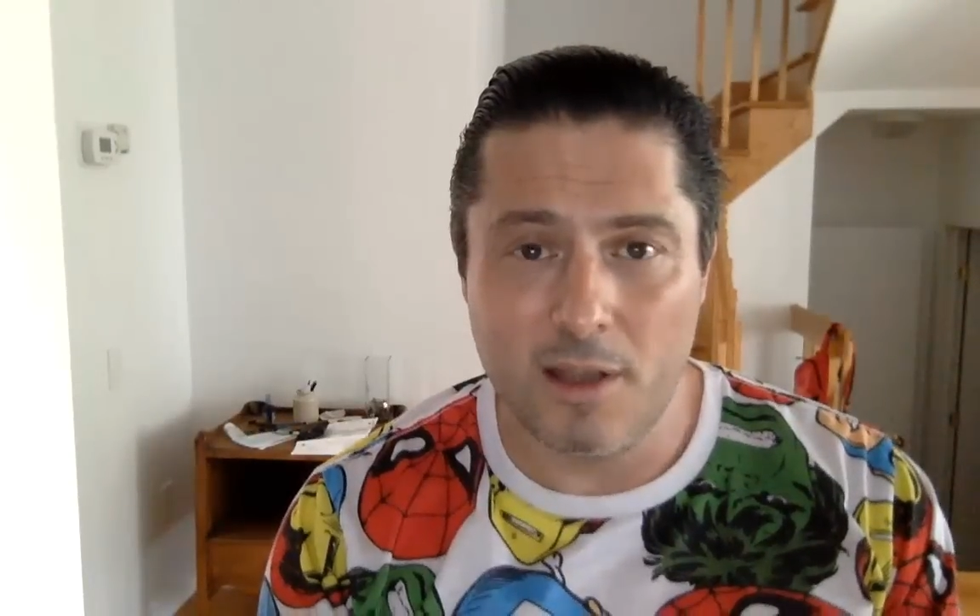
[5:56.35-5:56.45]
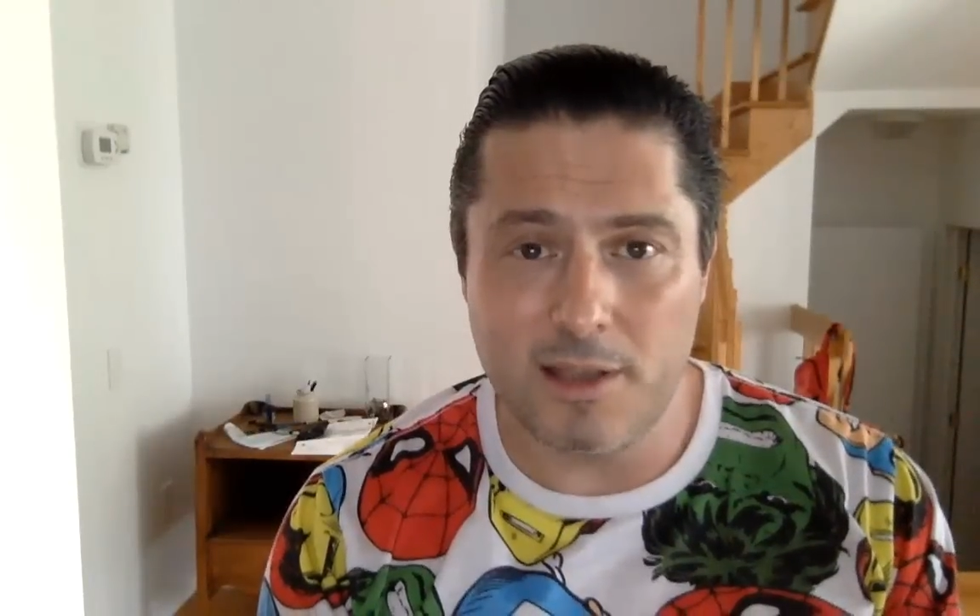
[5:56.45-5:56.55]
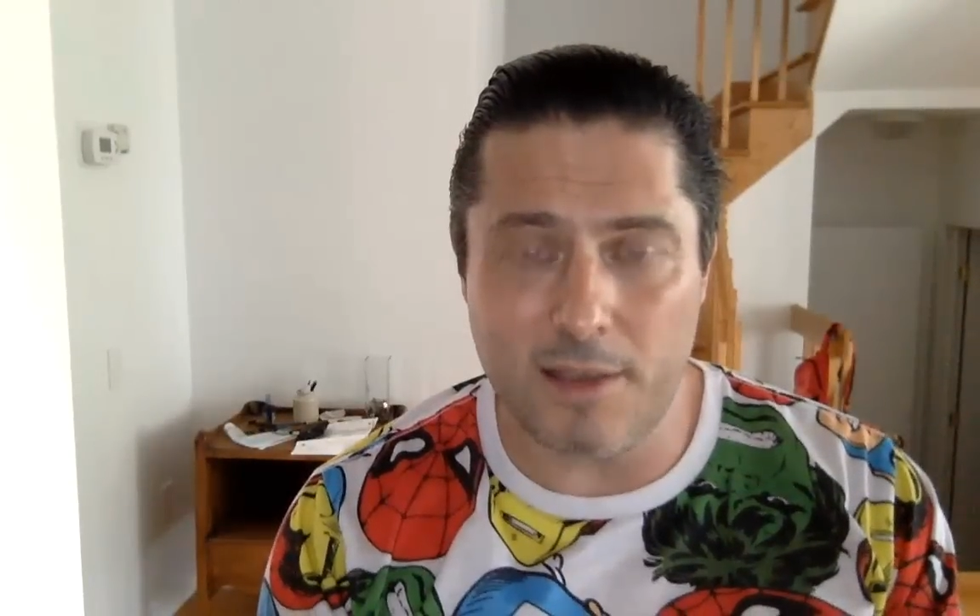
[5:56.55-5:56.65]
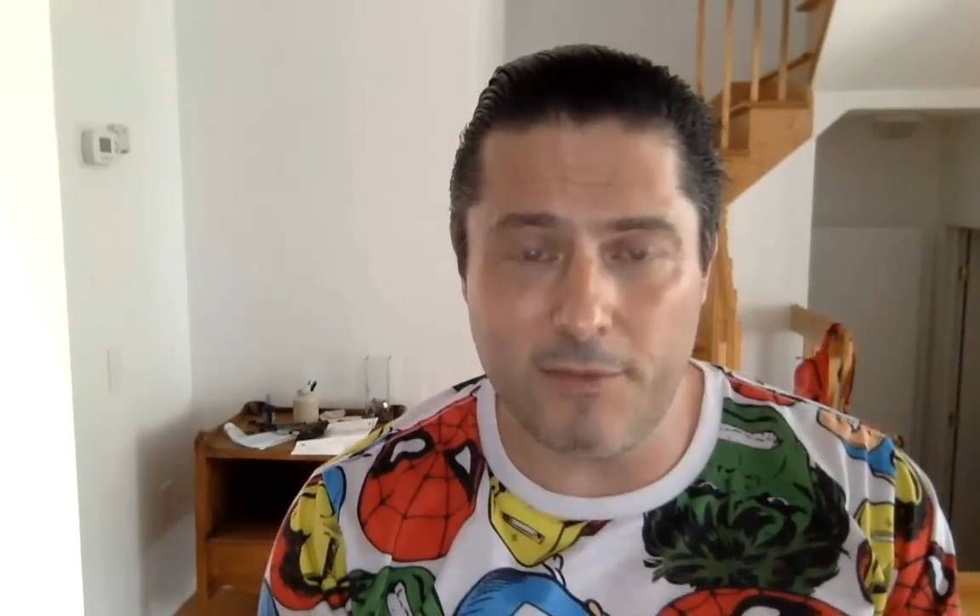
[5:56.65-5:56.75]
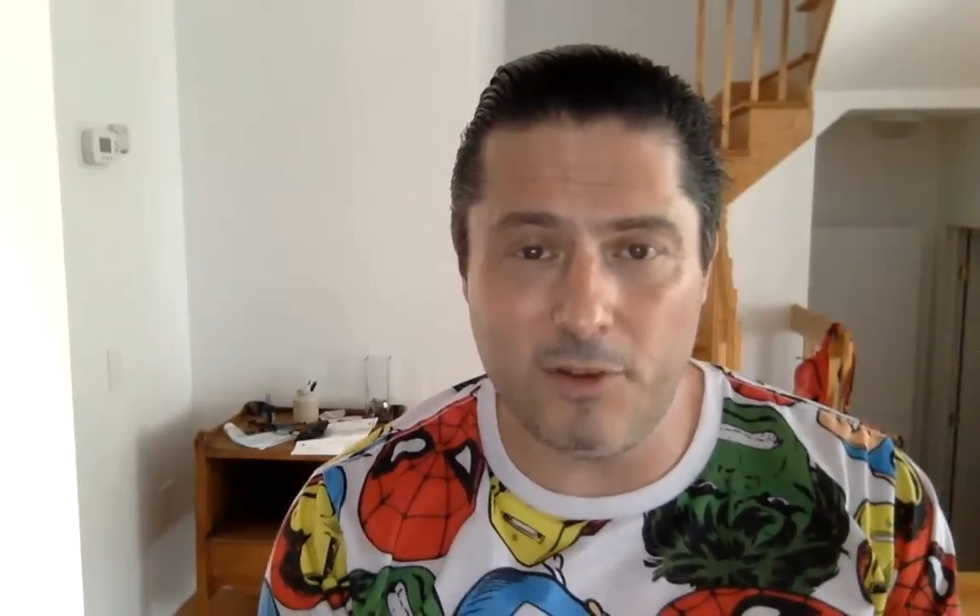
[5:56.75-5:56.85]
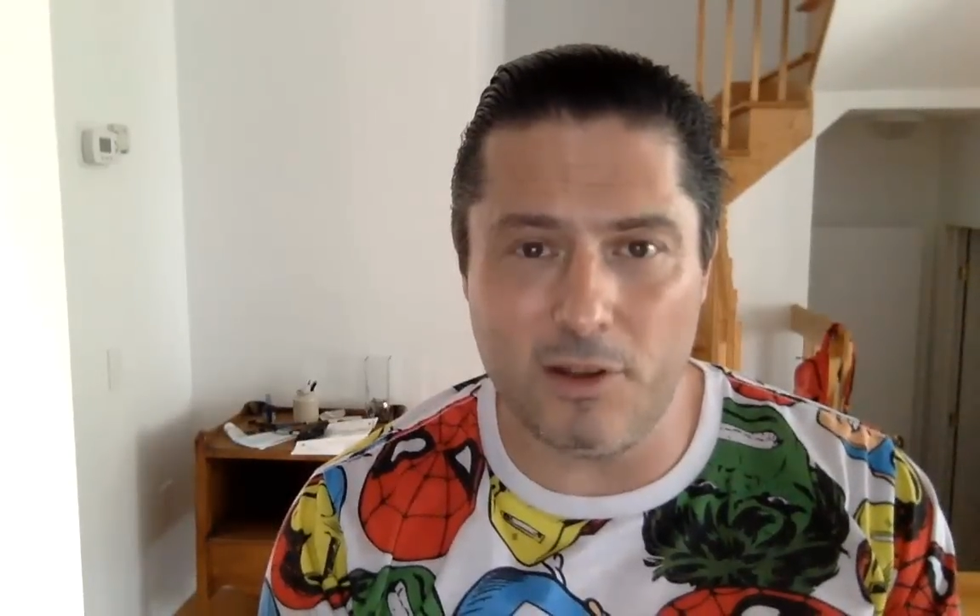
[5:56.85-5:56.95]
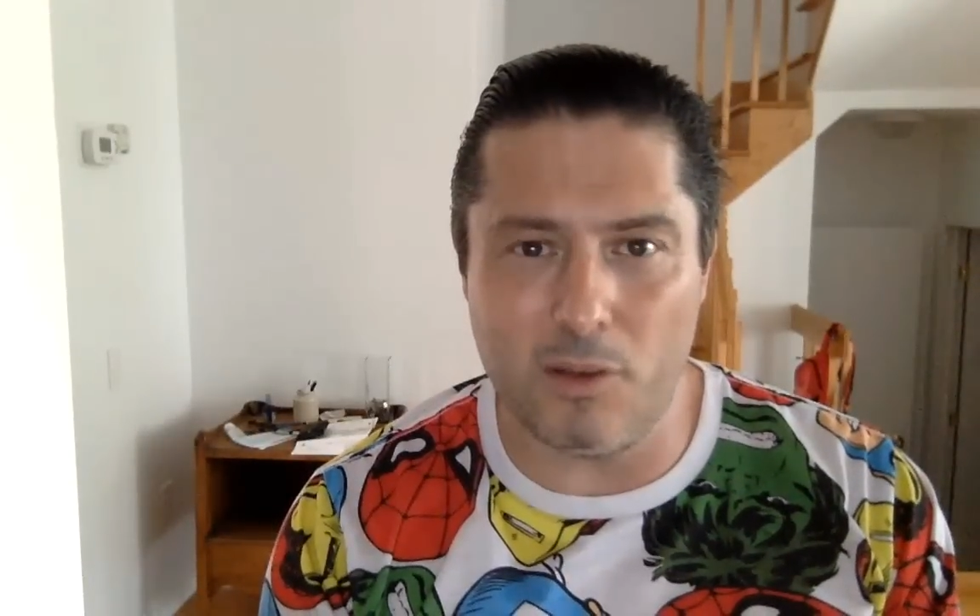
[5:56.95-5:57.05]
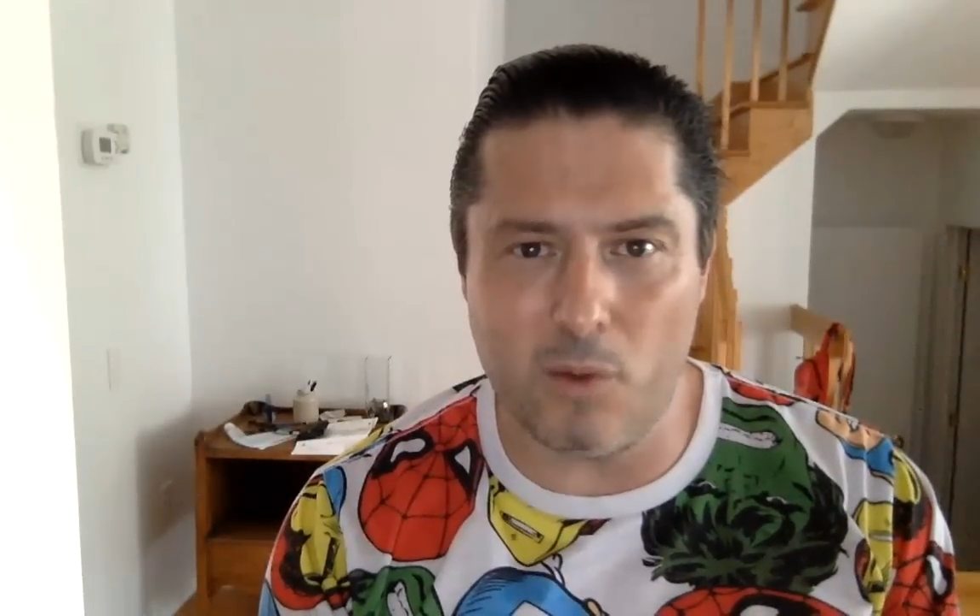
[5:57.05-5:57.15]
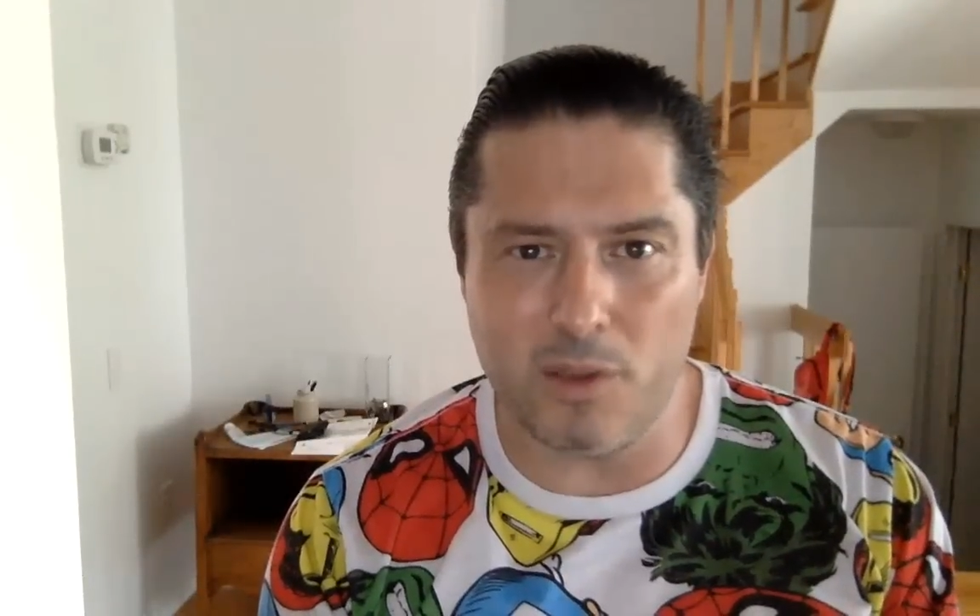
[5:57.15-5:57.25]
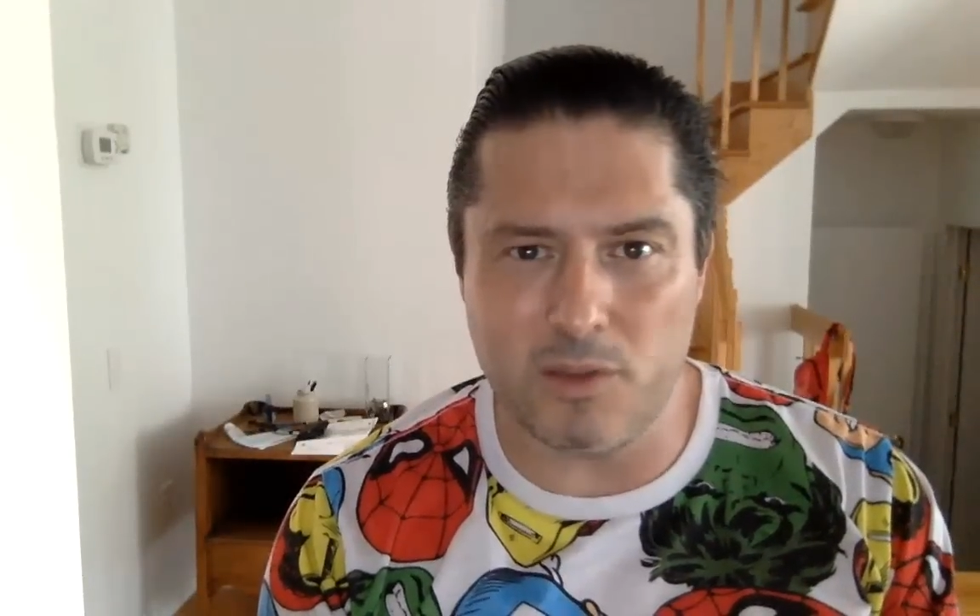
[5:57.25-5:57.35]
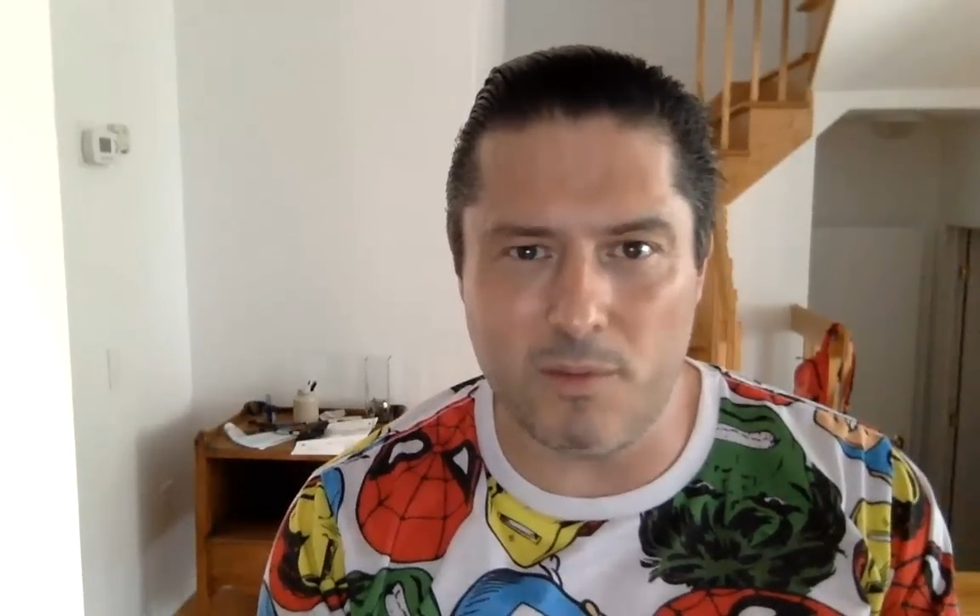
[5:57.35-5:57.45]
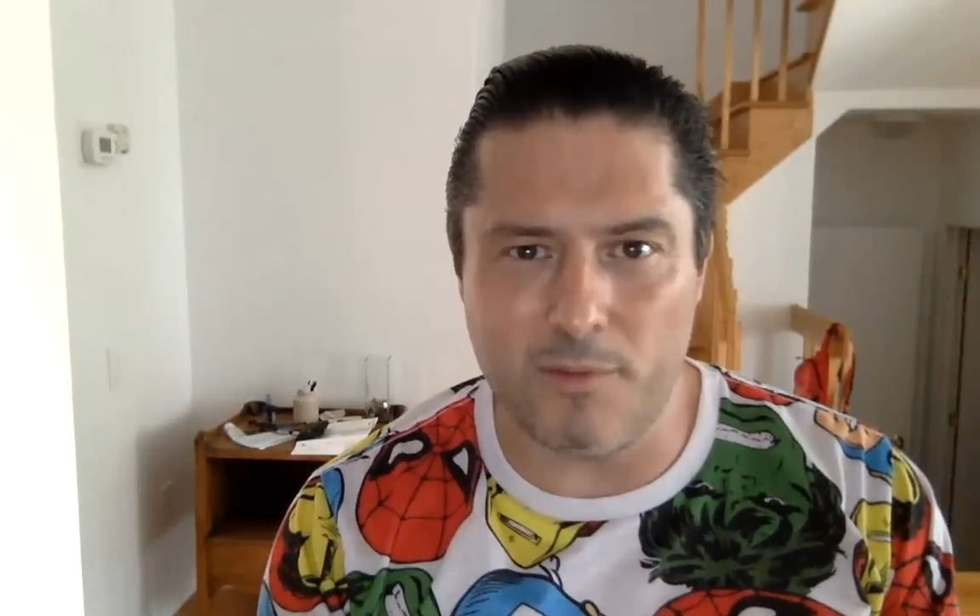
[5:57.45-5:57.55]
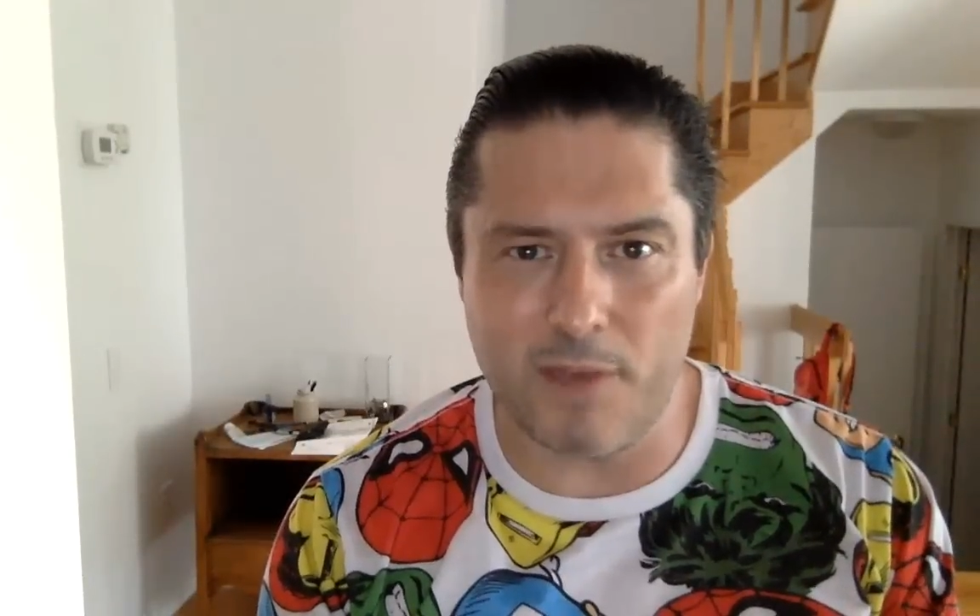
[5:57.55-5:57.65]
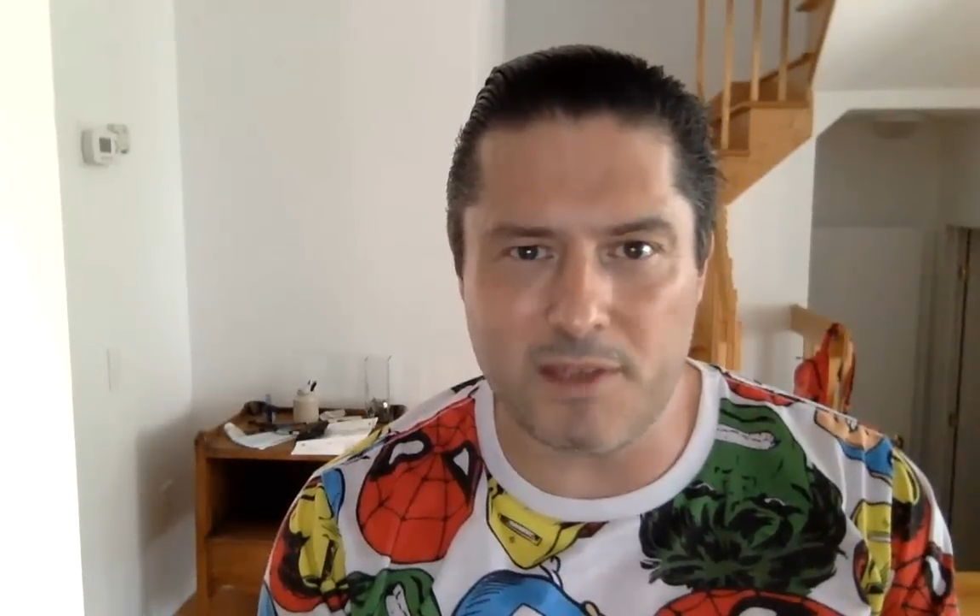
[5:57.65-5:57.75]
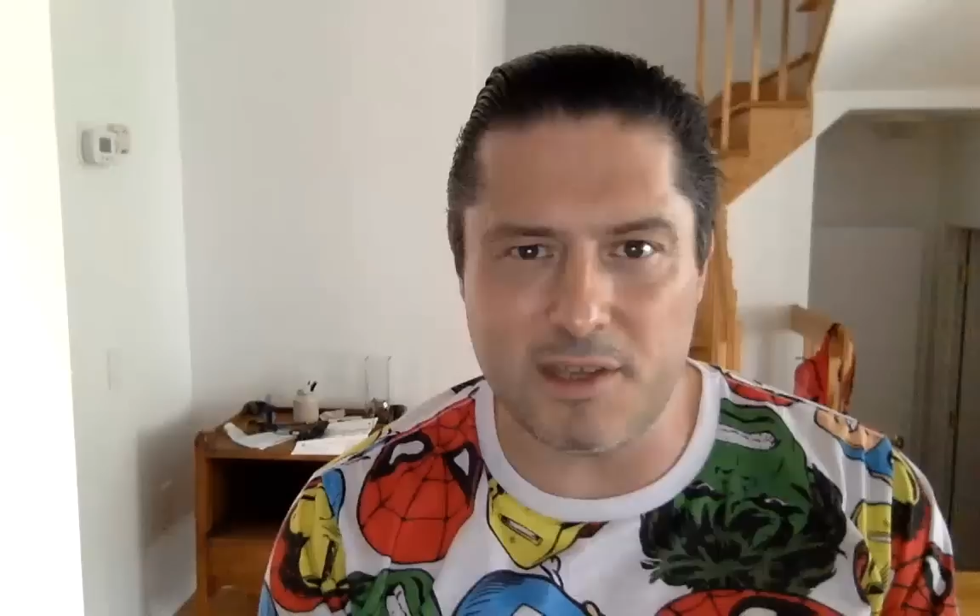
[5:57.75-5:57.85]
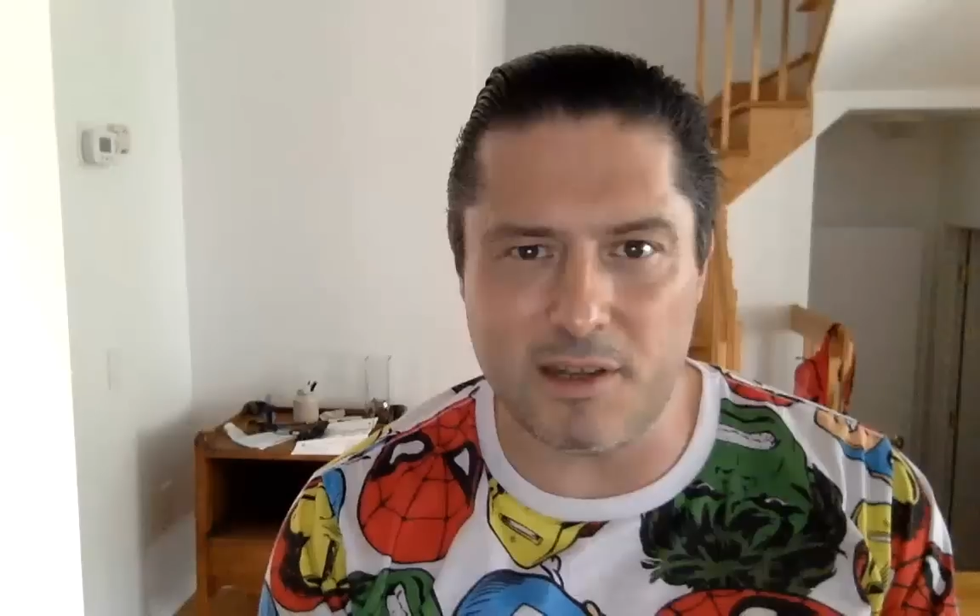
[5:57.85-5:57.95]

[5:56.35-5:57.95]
Definitely one to invest